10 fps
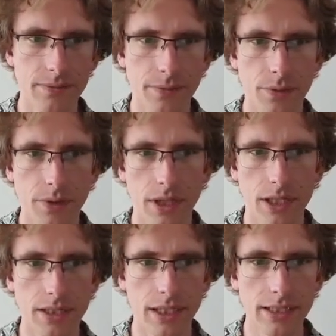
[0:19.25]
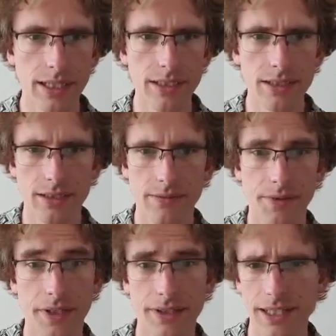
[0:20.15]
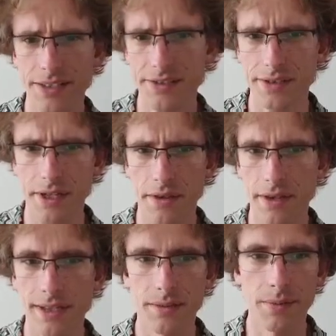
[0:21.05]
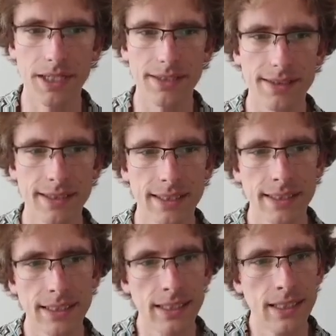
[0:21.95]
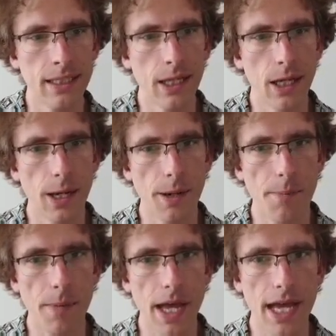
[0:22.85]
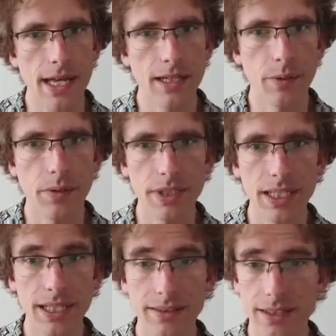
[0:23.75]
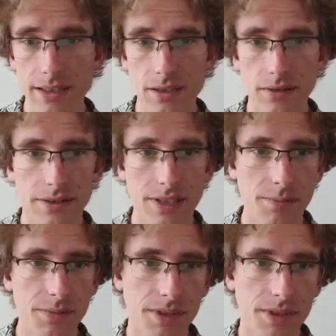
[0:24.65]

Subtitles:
for 9th Age. In fact, it is, I think, the biggest. And there will be international teams